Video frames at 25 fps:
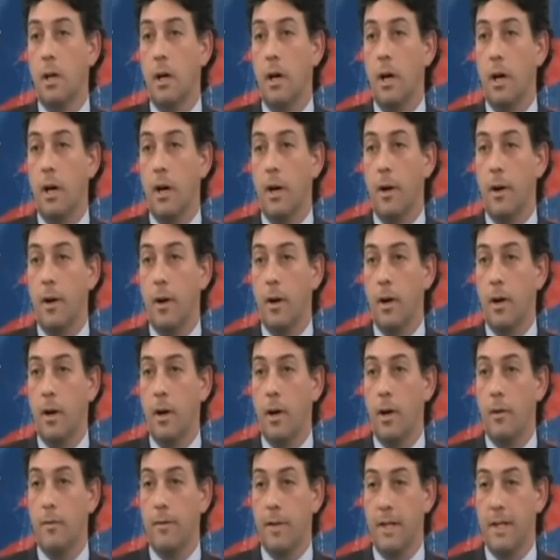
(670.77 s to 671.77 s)
uh,
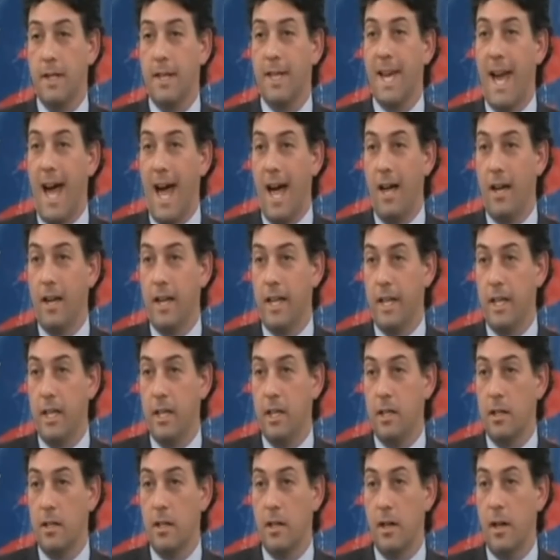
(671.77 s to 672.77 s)
of illegality,
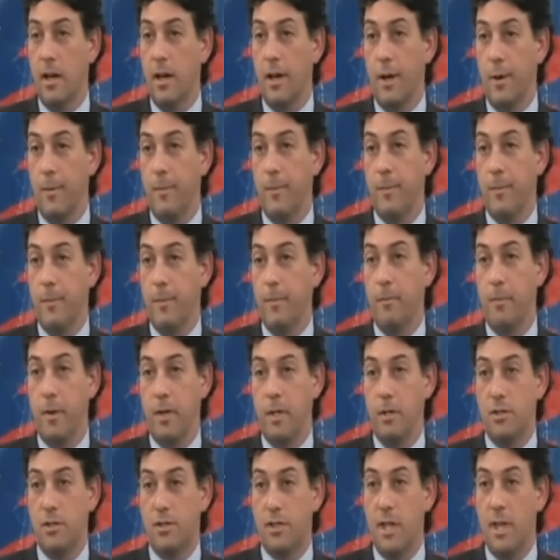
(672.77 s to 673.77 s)
um,
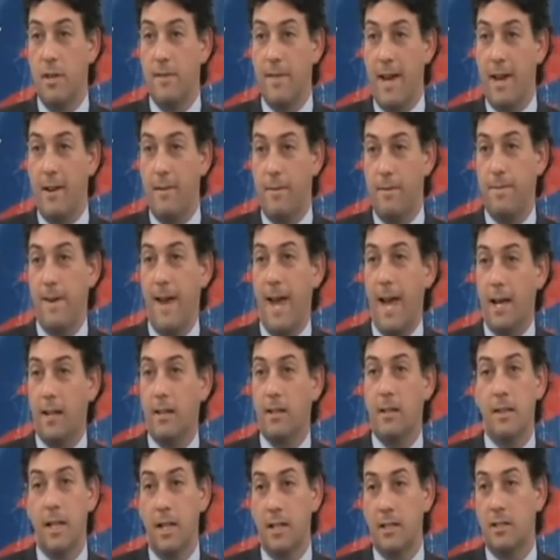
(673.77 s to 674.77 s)
but you still have that
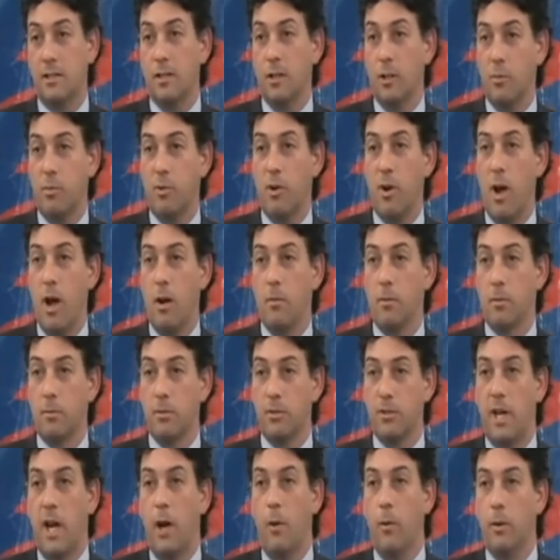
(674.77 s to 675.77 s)
effect, that's still a problem.
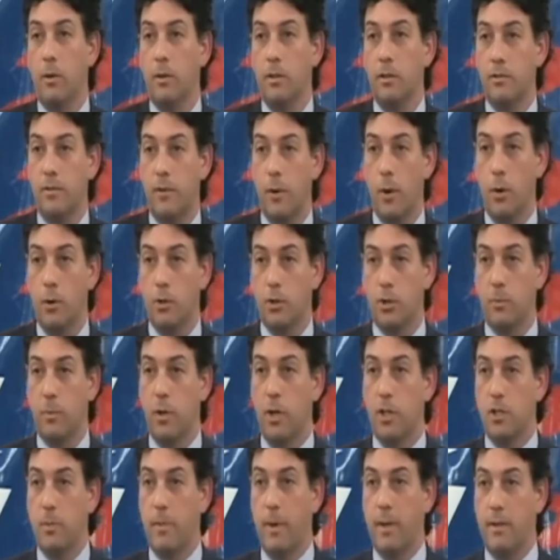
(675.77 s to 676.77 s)
So I wouldn't focus so
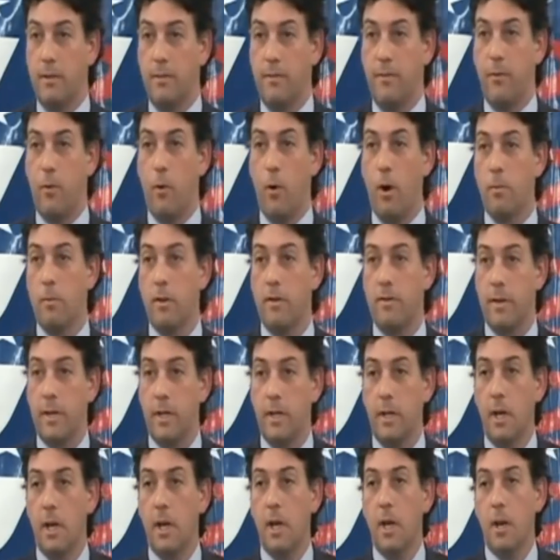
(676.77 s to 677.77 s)
much about the form of
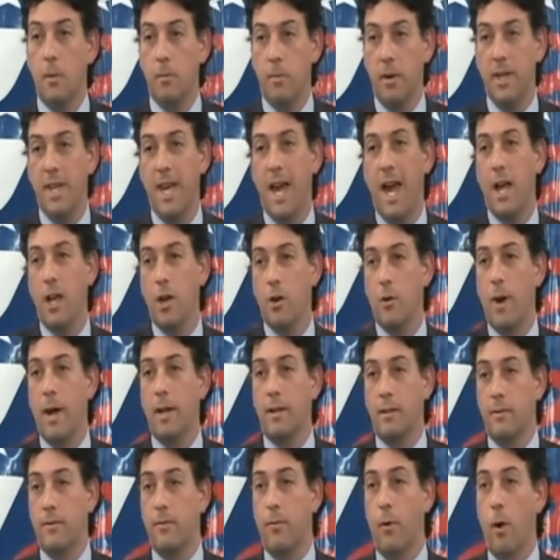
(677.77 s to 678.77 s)
it. But yeah, you're
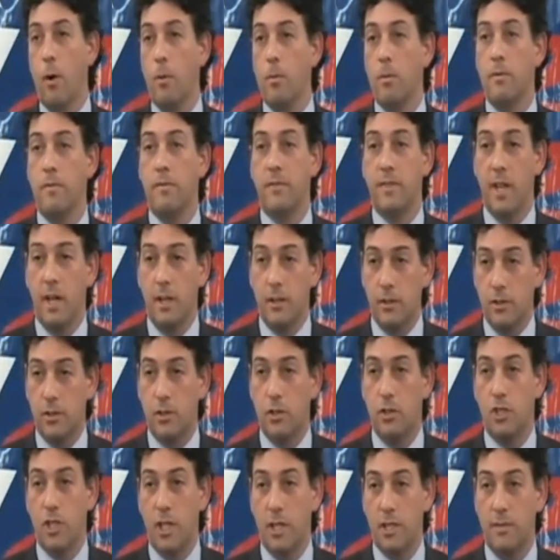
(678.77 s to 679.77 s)
right. The form does
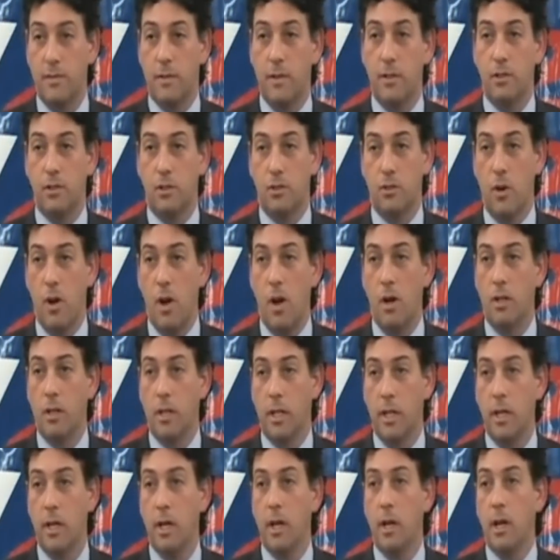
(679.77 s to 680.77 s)
suggest very
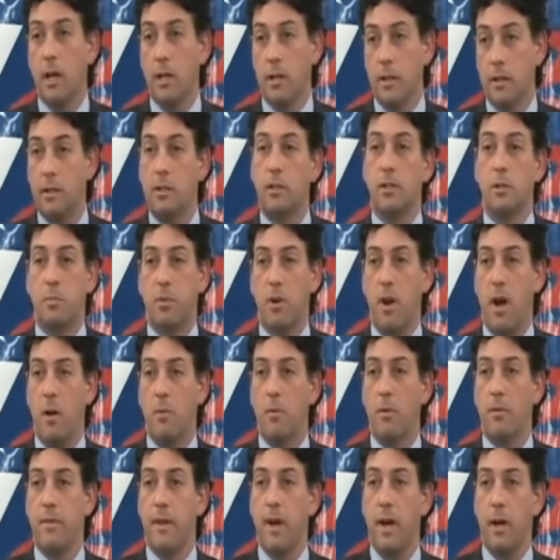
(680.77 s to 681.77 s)
strongly that there's a
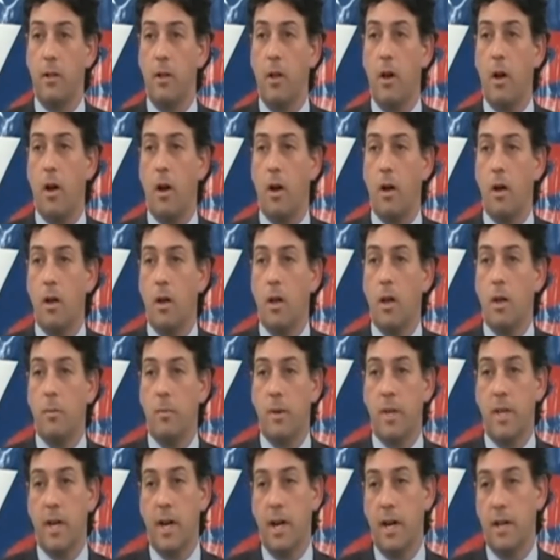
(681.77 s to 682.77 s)
problem with that law
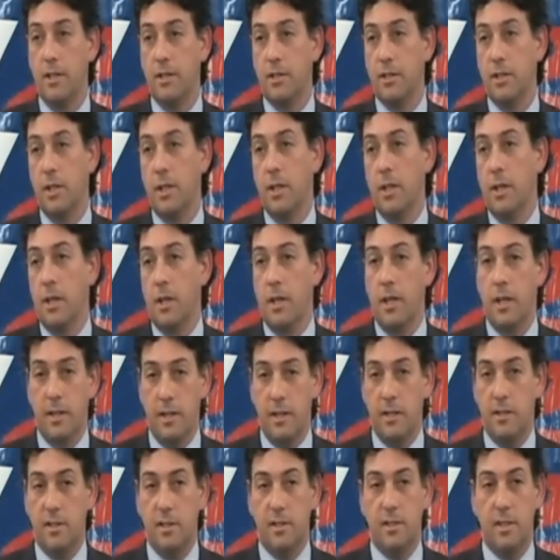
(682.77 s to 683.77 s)
because
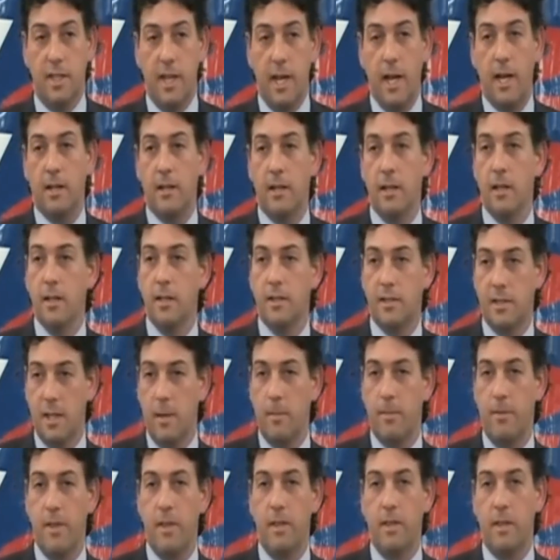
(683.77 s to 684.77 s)
this is, again,
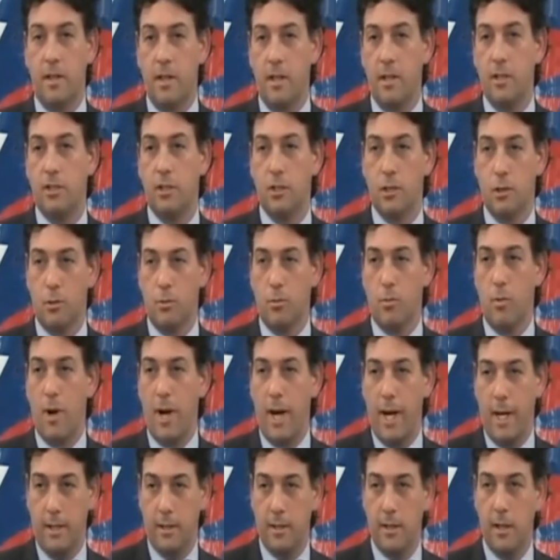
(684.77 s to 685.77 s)
something that is your
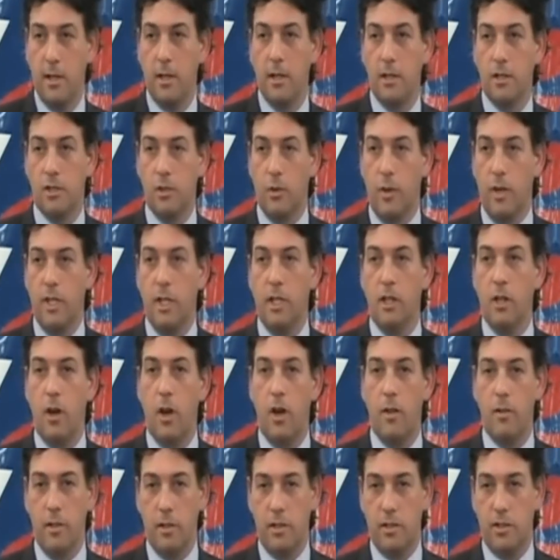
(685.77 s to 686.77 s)
right. So any
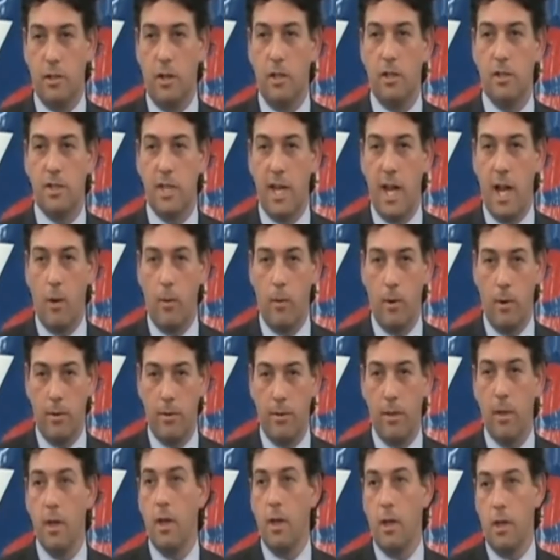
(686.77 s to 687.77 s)
law that starts out
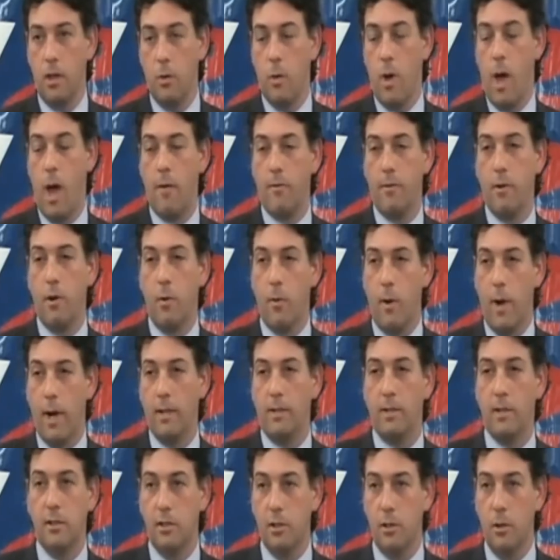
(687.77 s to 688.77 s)
with, you have no
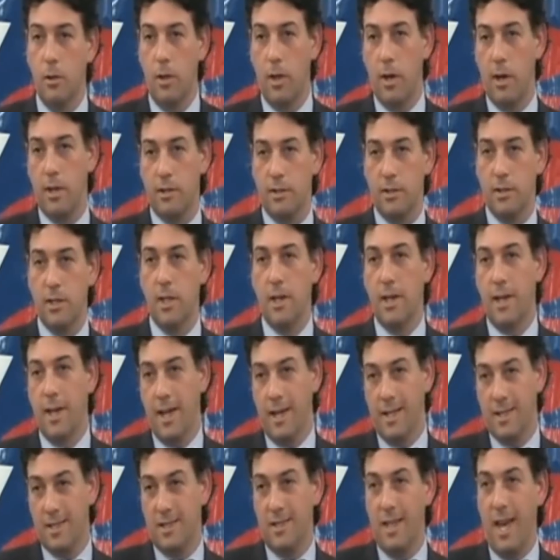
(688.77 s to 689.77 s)
right to do this,
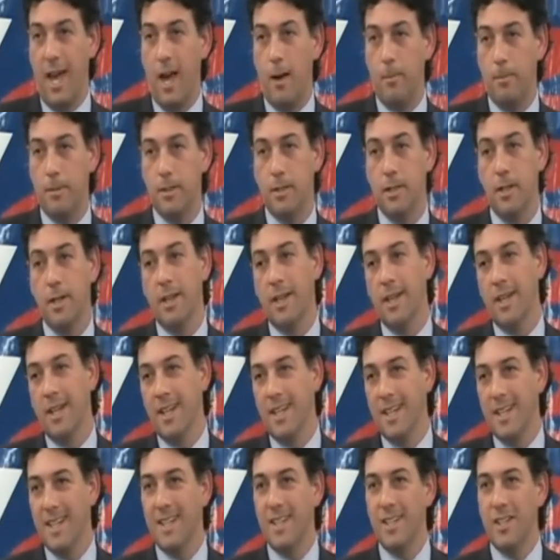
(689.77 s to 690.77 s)
except
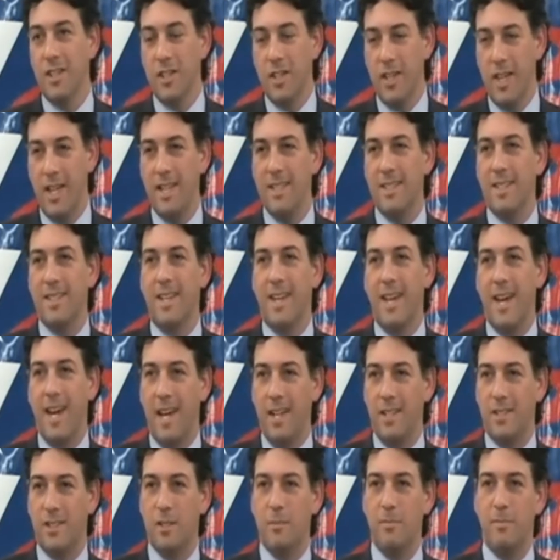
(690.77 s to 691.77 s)

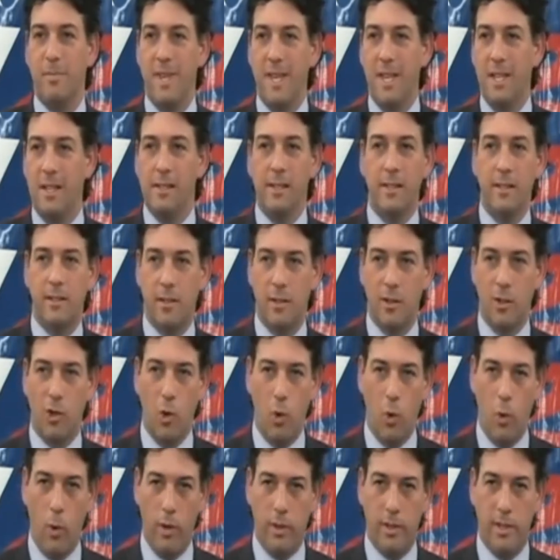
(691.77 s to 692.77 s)
indicates immediately to the
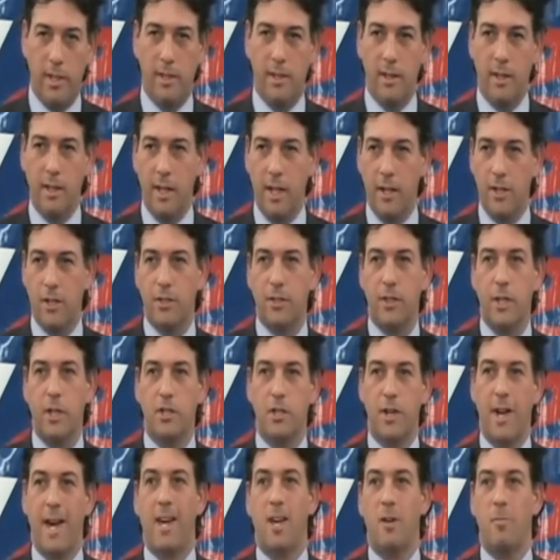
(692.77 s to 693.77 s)
court that the
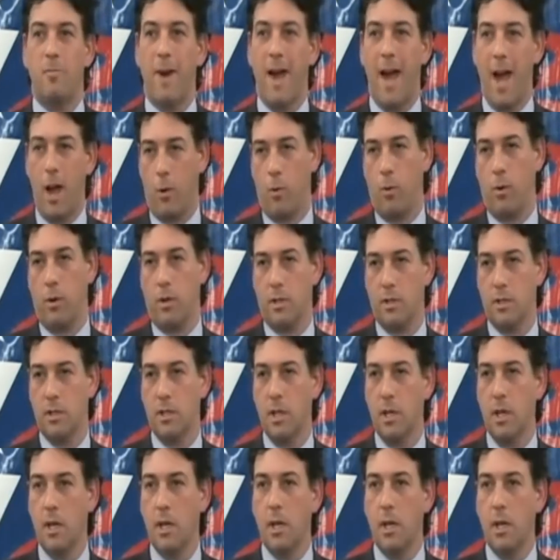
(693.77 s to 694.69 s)
legislature had it backwards.